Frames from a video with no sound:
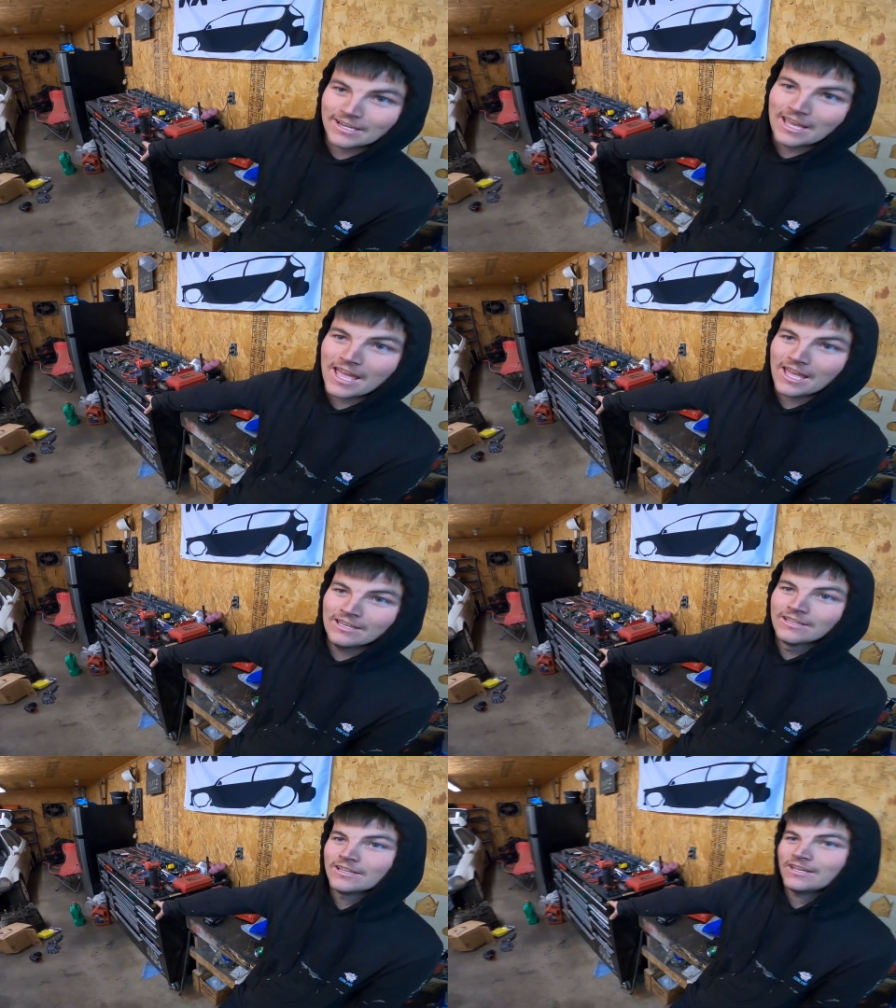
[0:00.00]

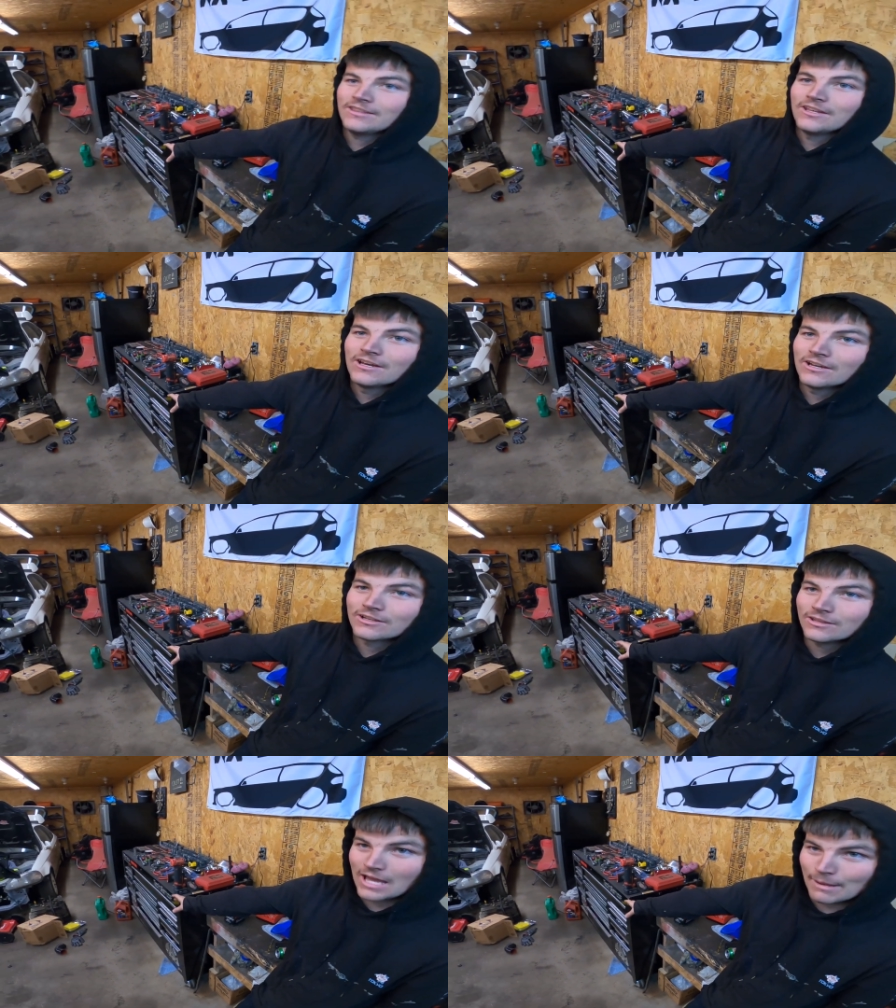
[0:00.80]
NA and the
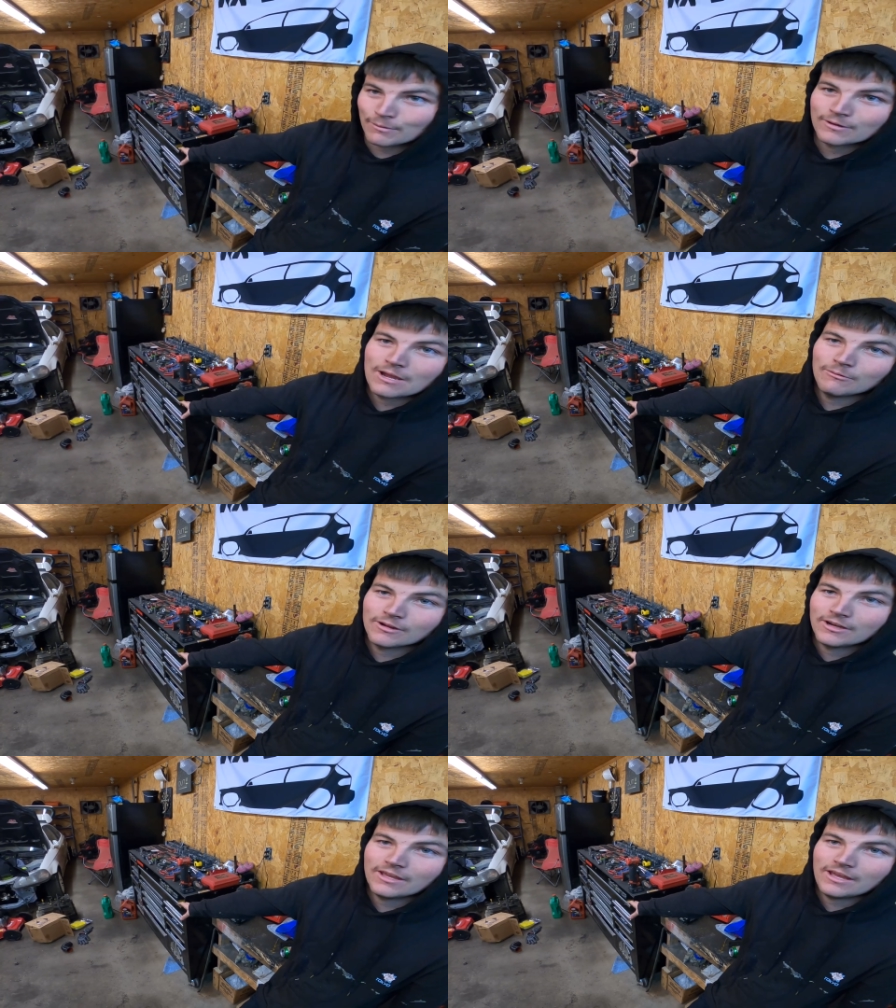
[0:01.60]
clapper that we're
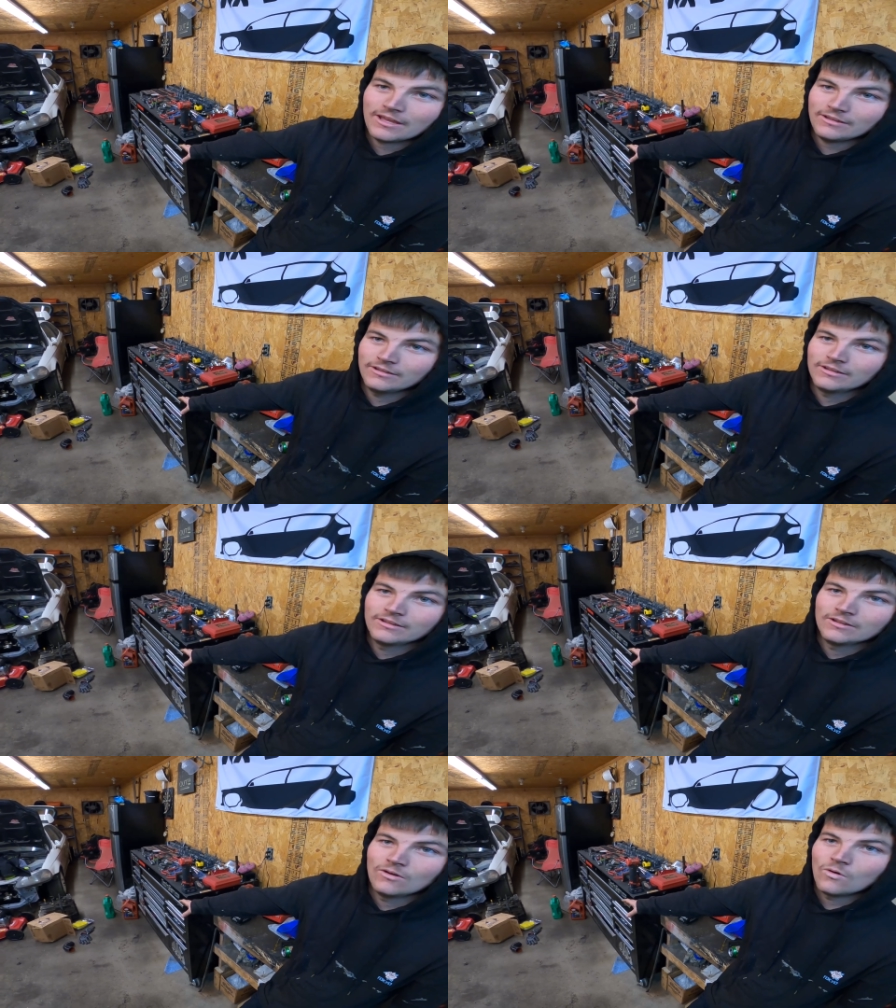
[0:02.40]
gonna get,
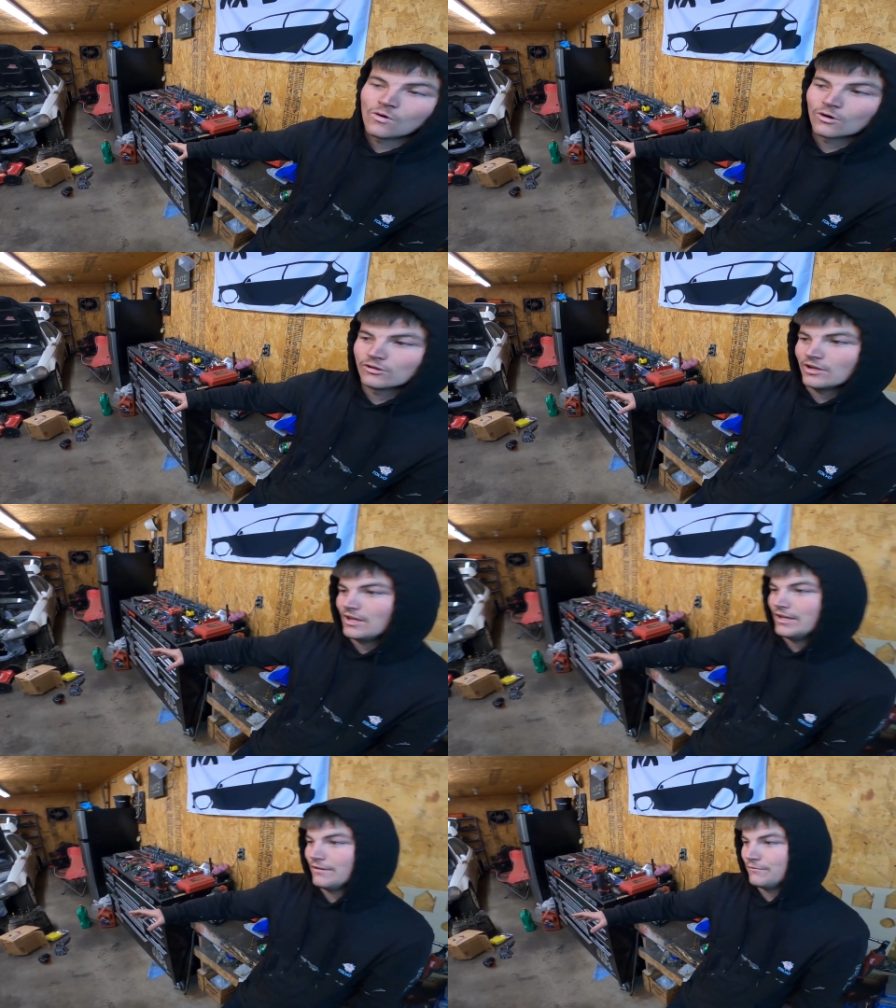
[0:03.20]
or
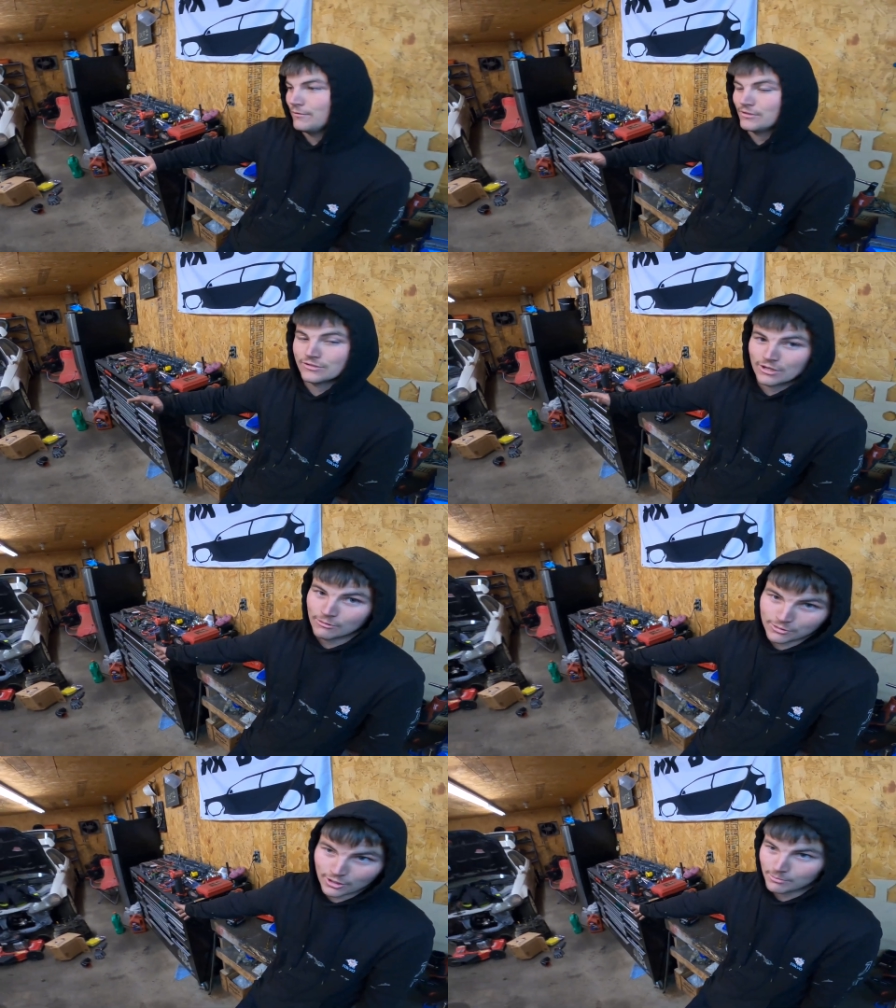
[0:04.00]
if we just
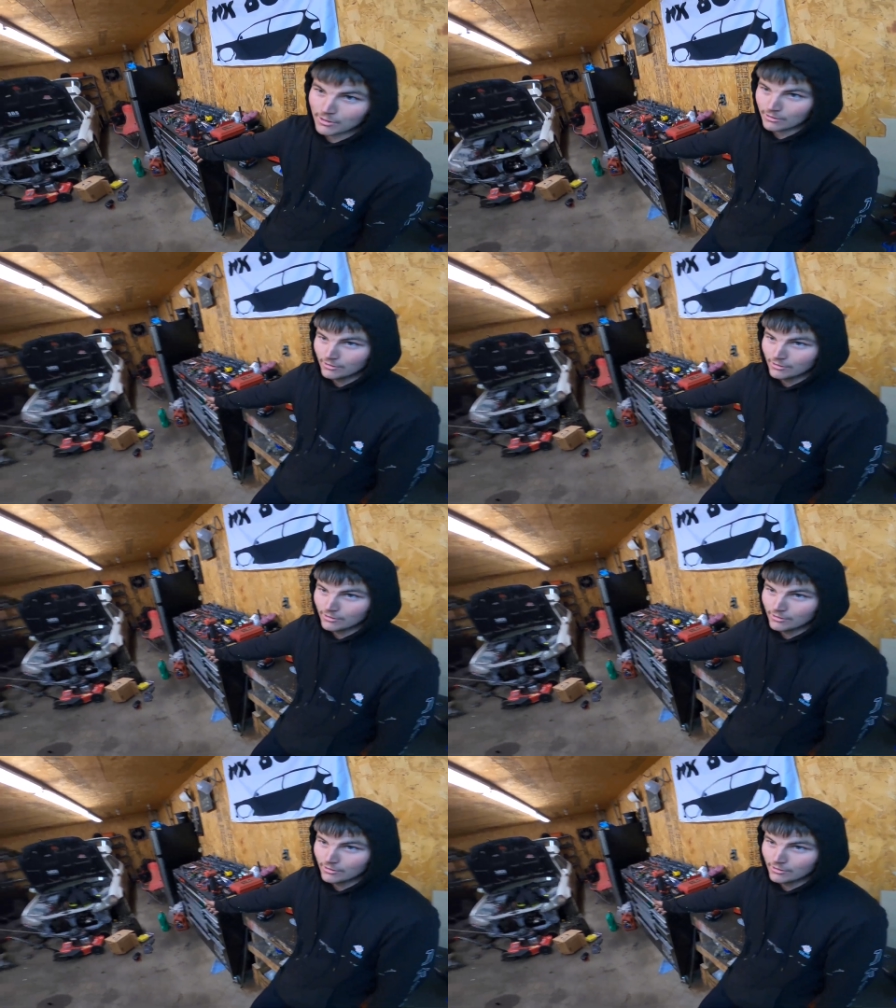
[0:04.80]
go turbo.